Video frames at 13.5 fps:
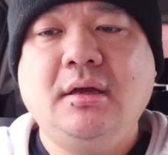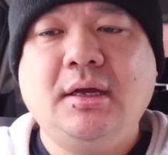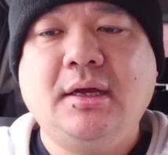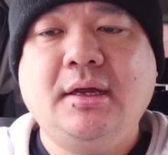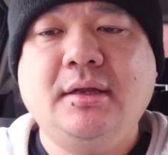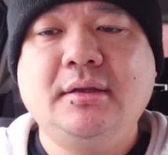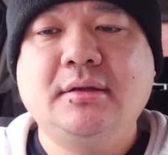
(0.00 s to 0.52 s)

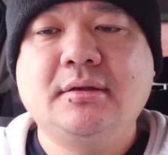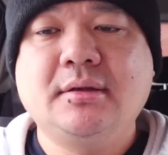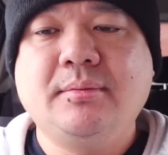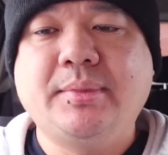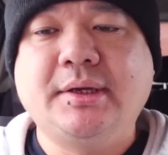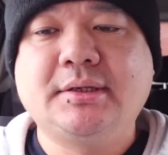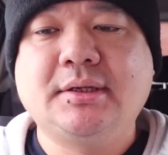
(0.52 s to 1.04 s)
and
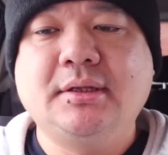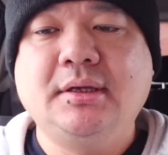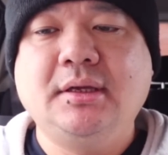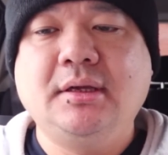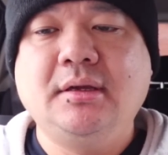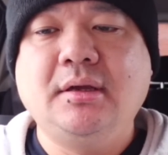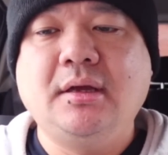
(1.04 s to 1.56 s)

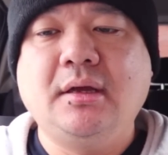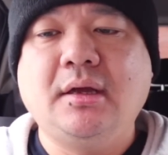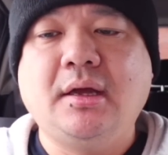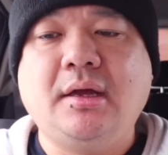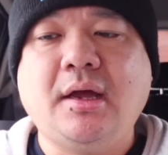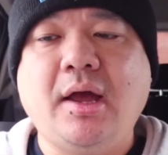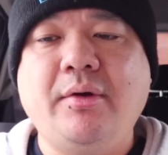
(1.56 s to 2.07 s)
basically
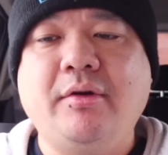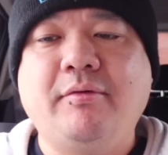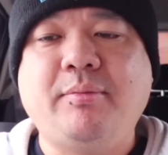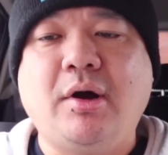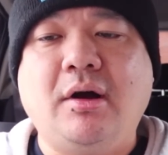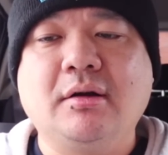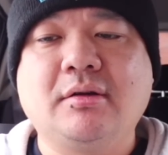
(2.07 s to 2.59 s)
uh, out
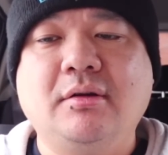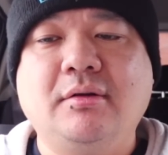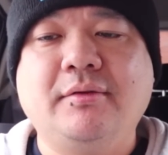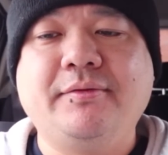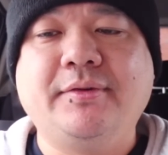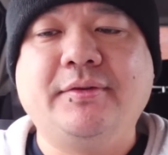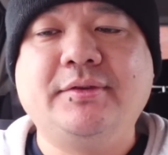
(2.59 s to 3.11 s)
of park
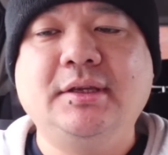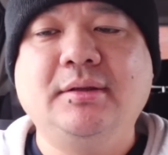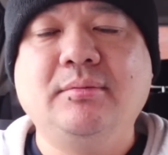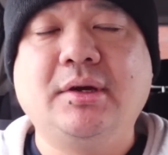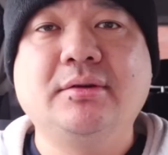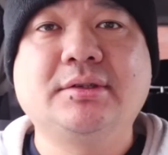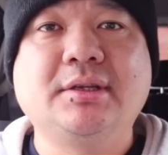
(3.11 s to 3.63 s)
or
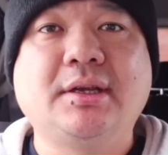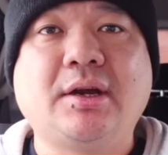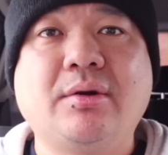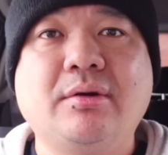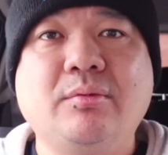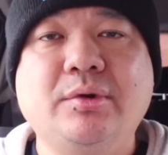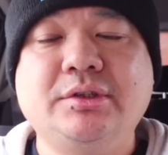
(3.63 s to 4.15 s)
15 miles an
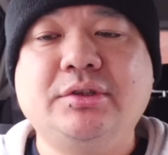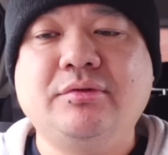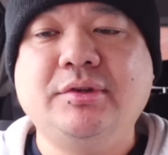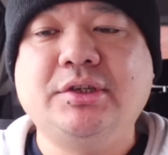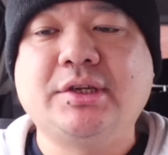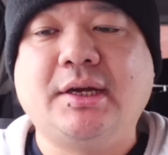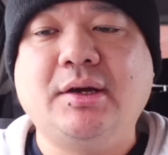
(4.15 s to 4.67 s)
hour. Once you
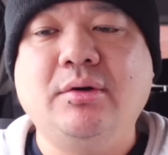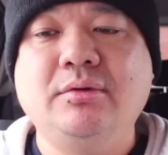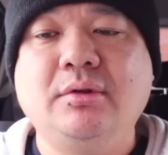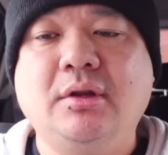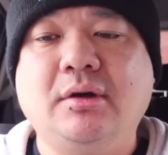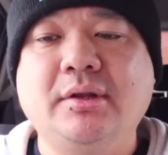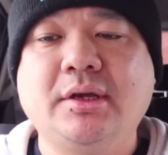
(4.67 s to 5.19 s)
reach that,
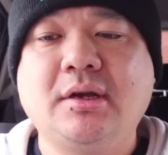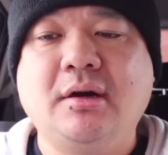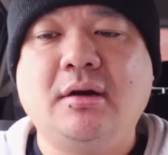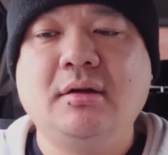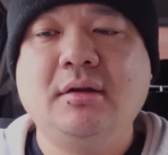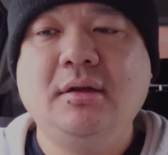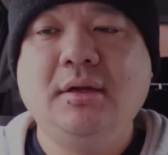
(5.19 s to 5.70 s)
it'll lock the
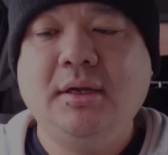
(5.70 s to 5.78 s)
car.